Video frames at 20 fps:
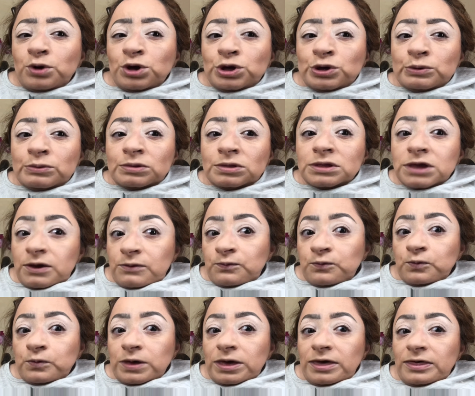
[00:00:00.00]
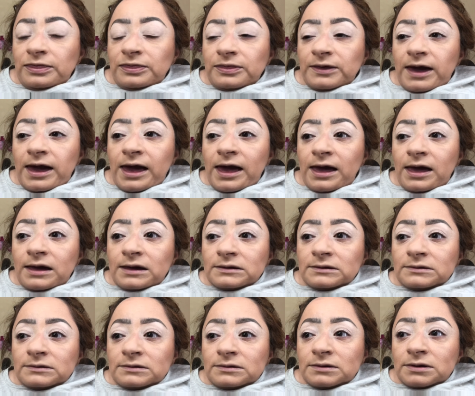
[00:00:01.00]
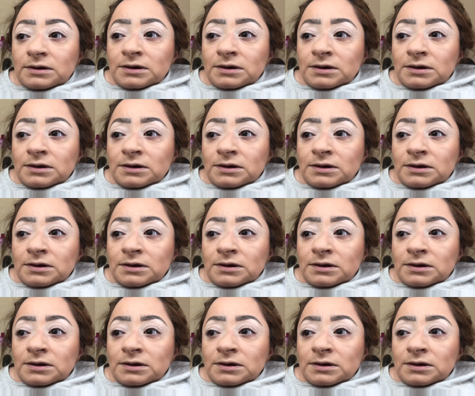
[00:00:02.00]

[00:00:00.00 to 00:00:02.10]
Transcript: you live with and